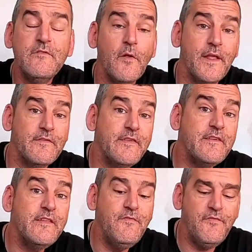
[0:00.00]
So they're
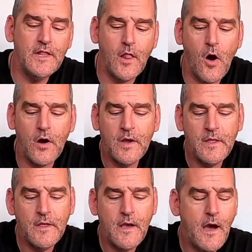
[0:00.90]
60 feet long,
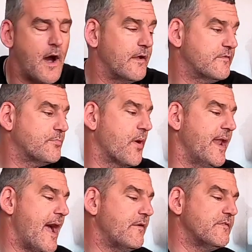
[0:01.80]
spread
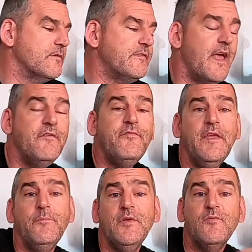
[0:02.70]
out. So 10
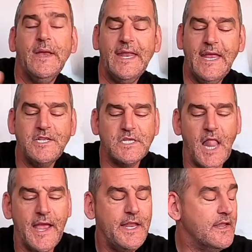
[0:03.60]
feet between each
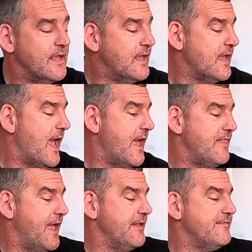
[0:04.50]
light, and
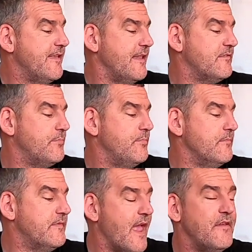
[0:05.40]
then
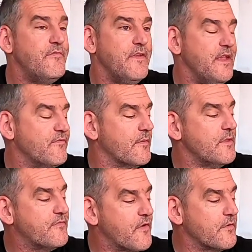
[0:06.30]
10 feet from
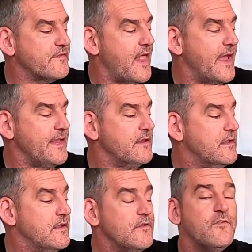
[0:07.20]
the first light
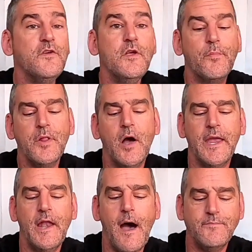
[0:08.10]
to your
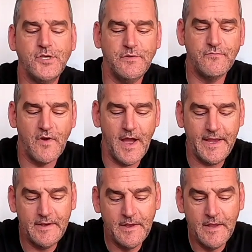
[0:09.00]
plug-in option, right?